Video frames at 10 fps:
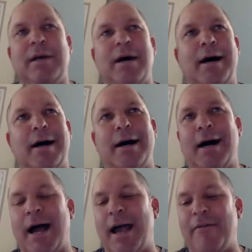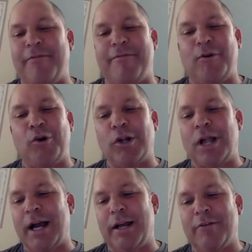I have full
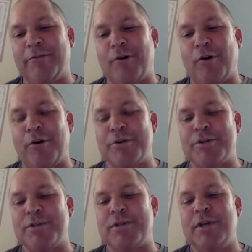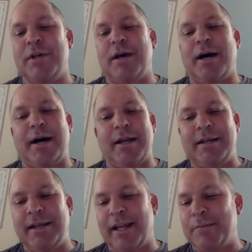line of photos.
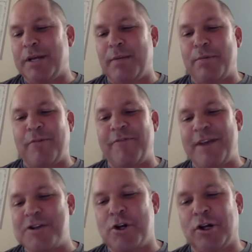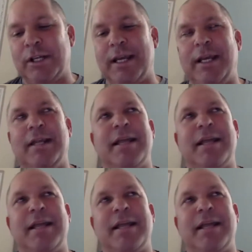Get them done professionally.